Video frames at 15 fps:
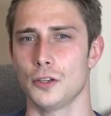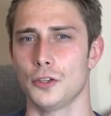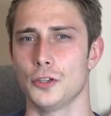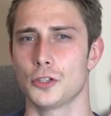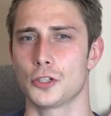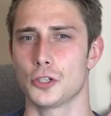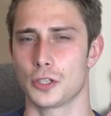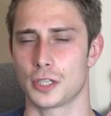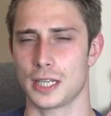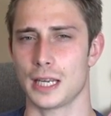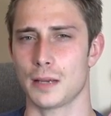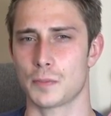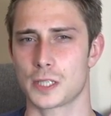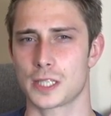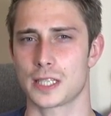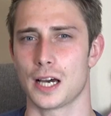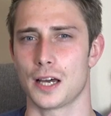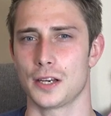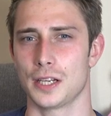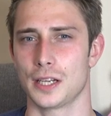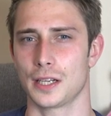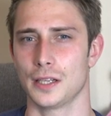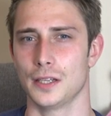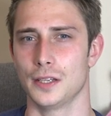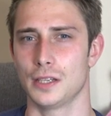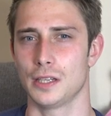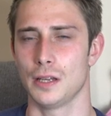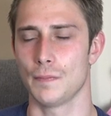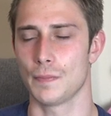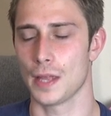you should keep studying it.
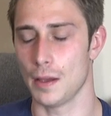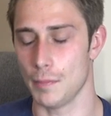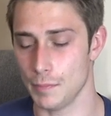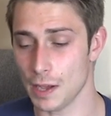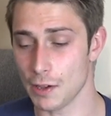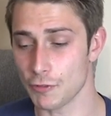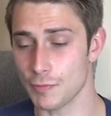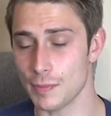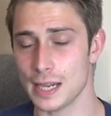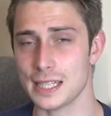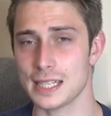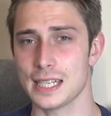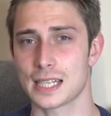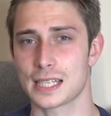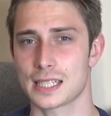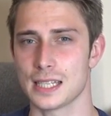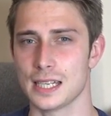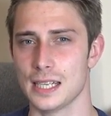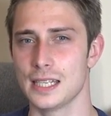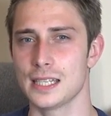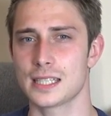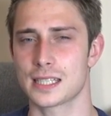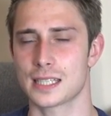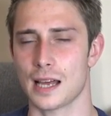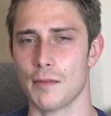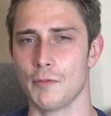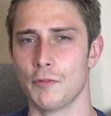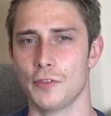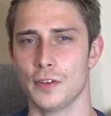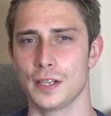Mathematics is
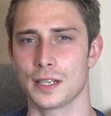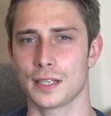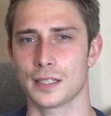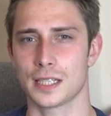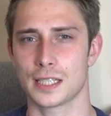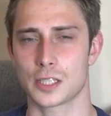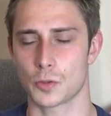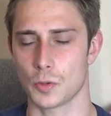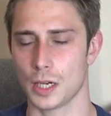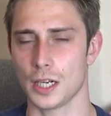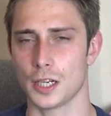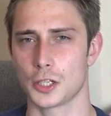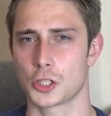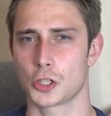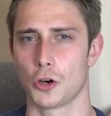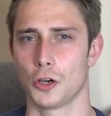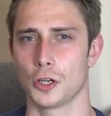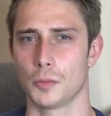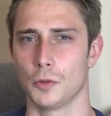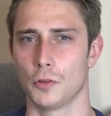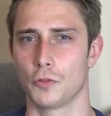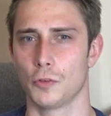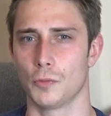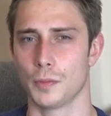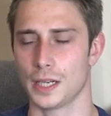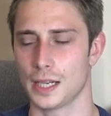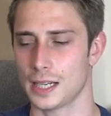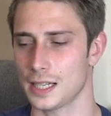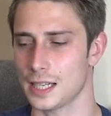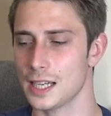something that's really enjoyable for
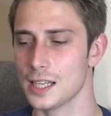me, and